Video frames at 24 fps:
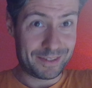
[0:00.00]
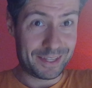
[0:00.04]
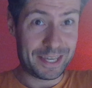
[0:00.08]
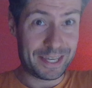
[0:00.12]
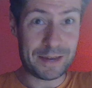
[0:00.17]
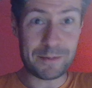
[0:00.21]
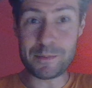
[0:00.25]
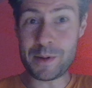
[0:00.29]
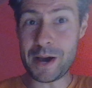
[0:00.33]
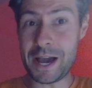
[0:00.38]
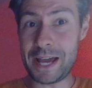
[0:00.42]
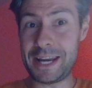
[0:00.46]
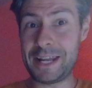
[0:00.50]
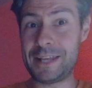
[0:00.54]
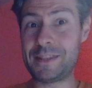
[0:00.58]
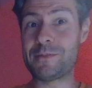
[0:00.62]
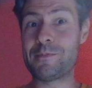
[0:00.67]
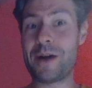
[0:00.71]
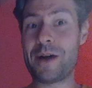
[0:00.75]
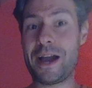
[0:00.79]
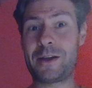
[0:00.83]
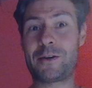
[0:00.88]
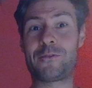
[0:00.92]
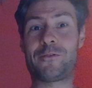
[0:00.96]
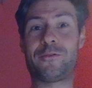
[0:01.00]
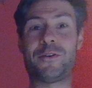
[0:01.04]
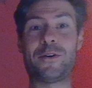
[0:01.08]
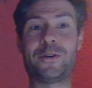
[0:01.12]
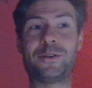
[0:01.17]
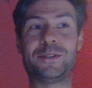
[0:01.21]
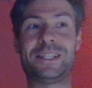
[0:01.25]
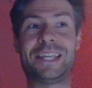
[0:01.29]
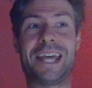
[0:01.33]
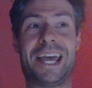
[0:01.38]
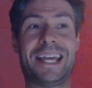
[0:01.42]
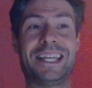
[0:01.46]
Combining the
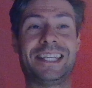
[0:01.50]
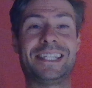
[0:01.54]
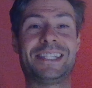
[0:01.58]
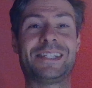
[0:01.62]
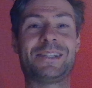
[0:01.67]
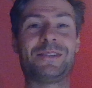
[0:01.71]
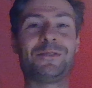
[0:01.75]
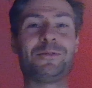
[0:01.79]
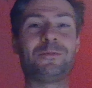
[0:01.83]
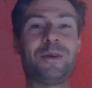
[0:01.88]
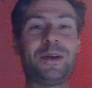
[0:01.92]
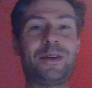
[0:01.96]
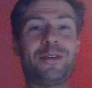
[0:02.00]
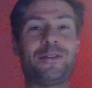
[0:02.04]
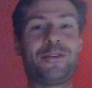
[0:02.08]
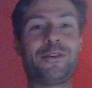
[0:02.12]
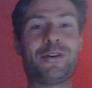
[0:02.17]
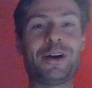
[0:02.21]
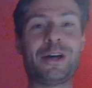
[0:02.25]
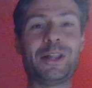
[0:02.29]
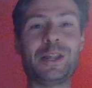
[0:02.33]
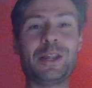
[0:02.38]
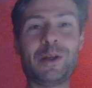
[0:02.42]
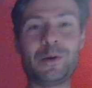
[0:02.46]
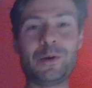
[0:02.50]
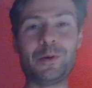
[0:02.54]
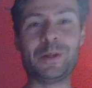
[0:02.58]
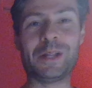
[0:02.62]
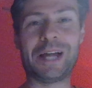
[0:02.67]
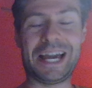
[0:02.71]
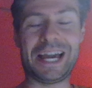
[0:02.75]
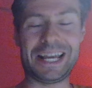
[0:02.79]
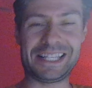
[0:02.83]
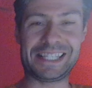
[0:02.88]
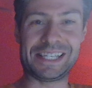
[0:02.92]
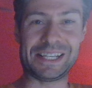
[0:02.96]
microphone test with a low
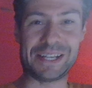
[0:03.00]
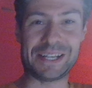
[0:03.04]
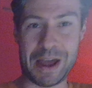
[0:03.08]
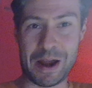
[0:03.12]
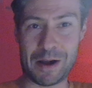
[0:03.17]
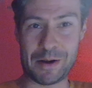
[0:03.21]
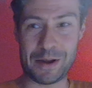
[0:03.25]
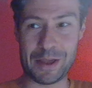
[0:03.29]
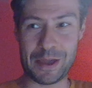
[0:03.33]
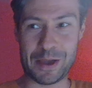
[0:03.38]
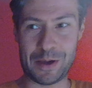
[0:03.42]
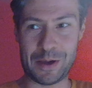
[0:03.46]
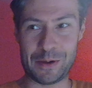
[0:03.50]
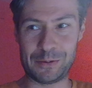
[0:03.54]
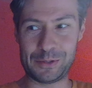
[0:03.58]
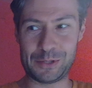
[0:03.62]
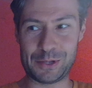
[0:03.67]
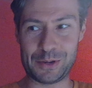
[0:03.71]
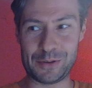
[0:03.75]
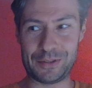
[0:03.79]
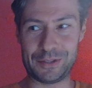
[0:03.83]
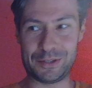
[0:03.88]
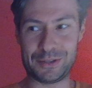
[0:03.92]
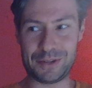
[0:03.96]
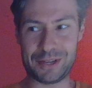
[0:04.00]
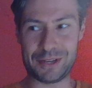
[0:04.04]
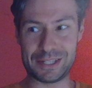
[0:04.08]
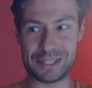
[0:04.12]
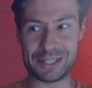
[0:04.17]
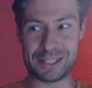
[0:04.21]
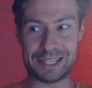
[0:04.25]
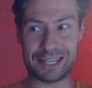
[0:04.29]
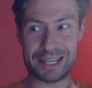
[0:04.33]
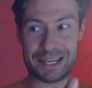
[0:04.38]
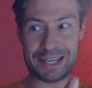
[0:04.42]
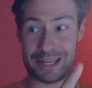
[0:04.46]
light scenario so that you can
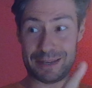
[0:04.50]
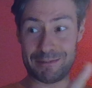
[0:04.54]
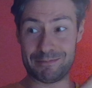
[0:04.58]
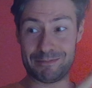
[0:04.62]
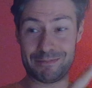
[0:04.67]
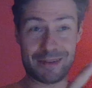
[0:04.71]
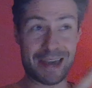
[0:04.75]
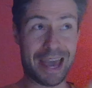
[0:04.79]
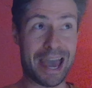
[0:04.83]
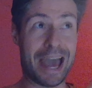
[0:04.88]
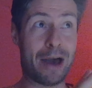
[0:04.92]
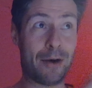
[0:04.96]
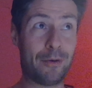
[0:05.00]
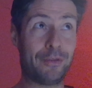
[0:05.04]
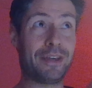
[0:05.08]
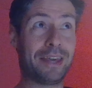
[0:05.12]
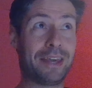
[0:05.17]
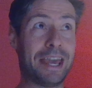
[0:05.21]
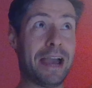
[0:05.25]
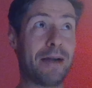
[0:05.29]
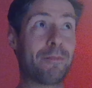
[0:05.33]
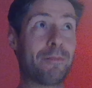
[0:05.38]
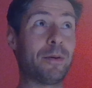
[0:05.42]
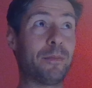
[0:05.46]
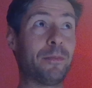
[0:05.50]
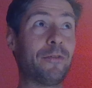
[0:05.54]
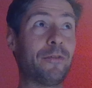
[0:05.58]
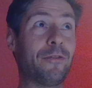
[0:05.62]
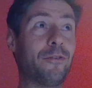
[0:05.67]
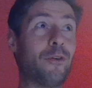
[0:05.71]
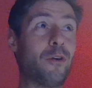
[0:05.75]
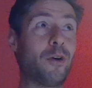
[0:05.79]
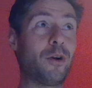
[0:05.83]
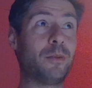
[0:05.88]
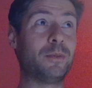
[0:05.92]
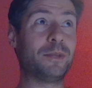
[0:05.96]
see how the camera
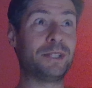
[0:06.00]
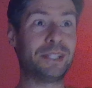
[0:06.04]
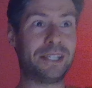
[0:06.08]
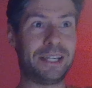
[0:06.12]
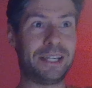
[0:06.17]
performs